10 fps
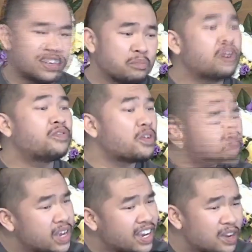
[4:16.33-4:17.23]
But for
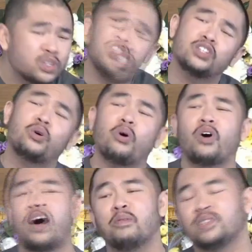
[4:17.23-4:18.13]
me, it was the total
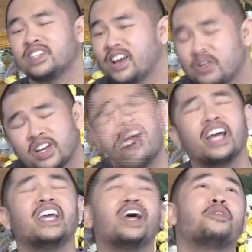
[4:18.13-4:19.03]
opposite. I was like, I
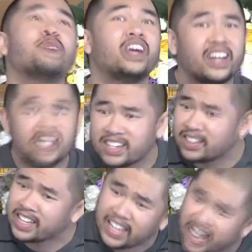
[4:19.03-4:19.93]
can't wait till
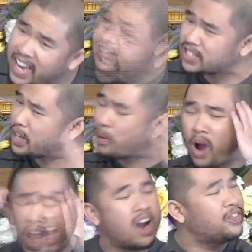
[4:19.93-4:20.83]
they kiss. Like,
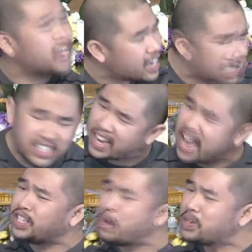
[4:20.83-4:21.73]
why aren't they kissing? It's the
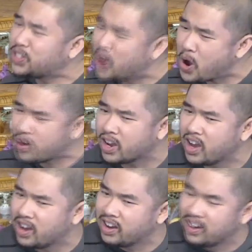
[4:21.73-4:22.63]
last episode.
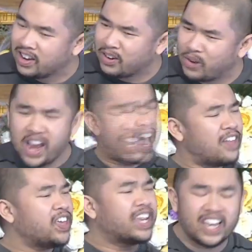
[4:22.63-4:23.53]
Why can't
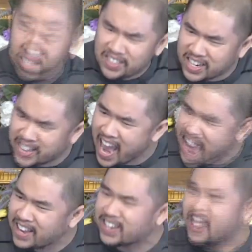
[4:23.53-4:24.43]
they kiss in the
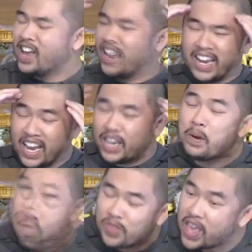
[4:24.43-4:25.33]
tent? Like, I
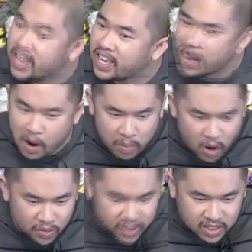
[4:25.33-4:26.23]
keep thinking
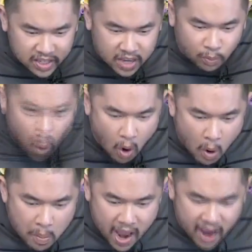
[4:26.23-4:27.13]
about these things.
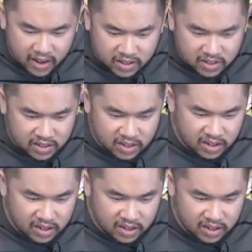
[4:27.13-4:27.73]
Romance.